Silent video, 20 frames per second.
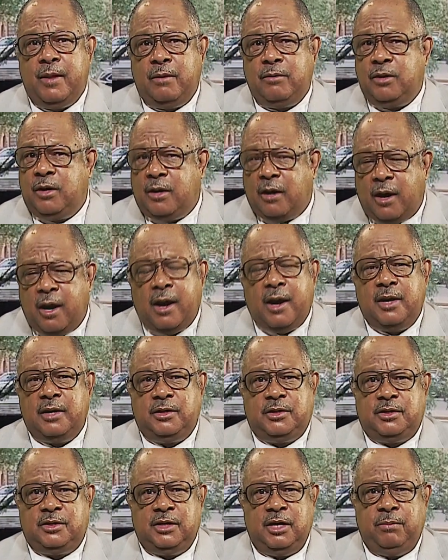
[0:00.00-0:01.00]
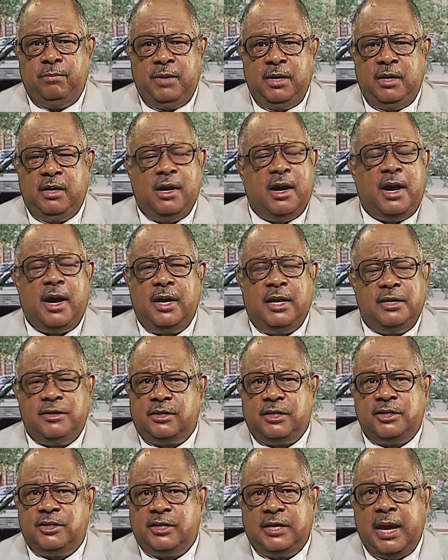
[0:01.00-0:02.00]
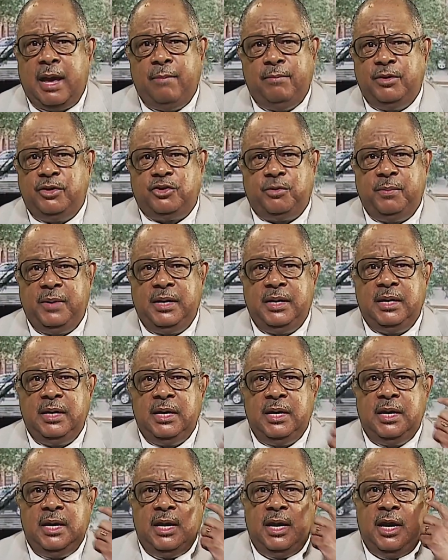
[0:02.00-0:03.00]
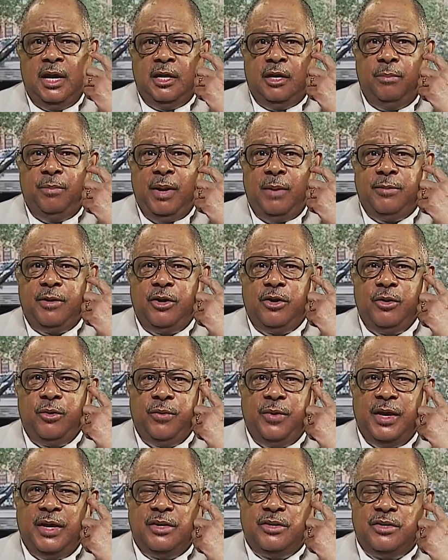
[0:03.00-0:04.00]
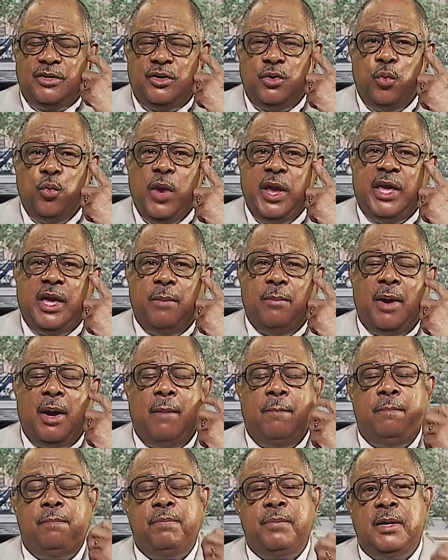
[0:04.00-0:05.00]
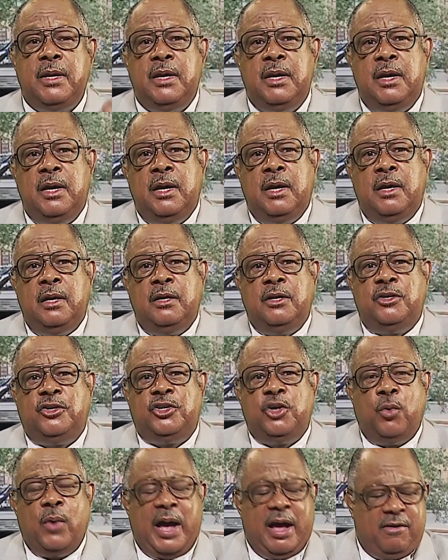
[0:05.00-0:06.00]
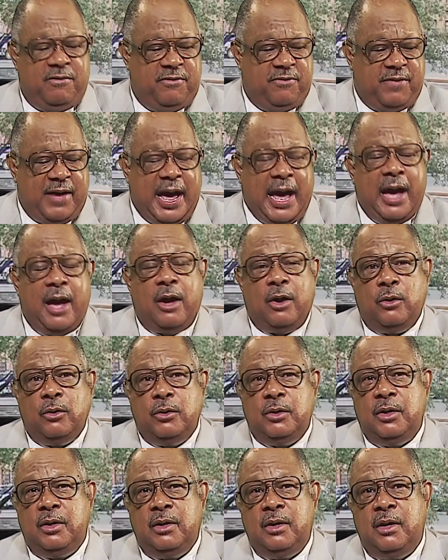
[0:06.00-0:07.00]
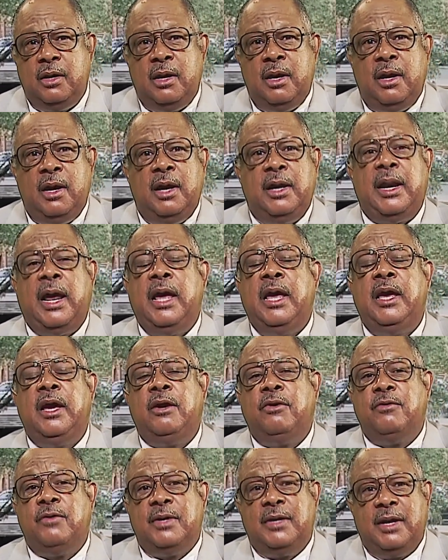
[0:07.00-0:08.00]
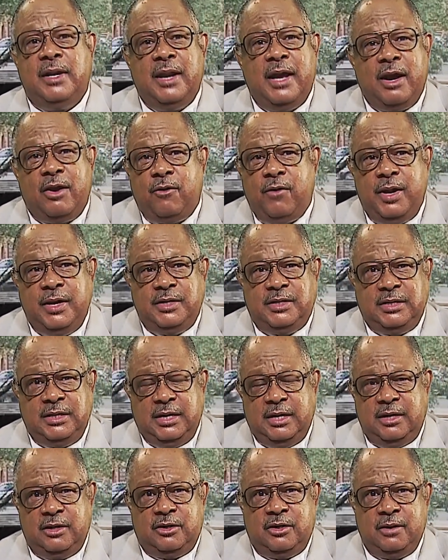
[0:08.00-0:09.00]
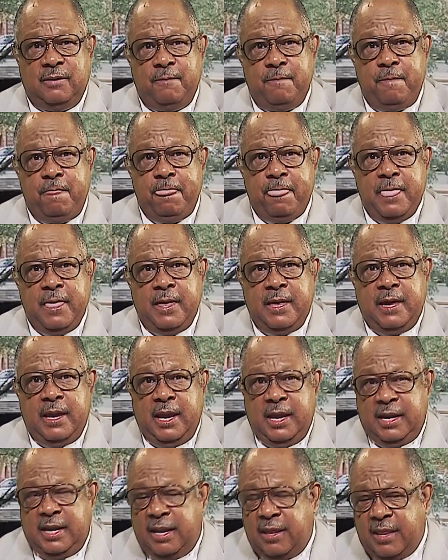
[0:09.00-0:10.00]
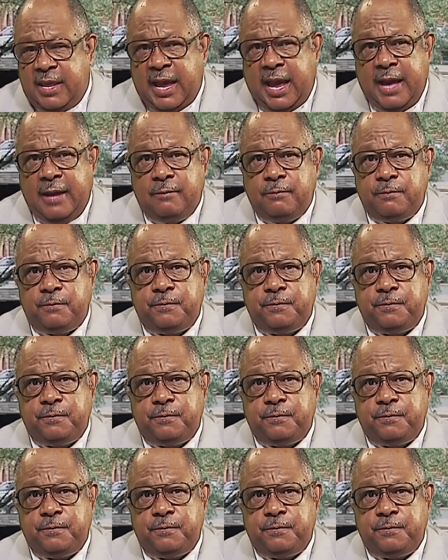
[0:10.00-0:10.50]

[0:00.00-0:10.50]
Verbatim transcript: God sent me, God has established me to be able to do this, to wake him up, to show how vile and how ignorant and how crazy he is. And in that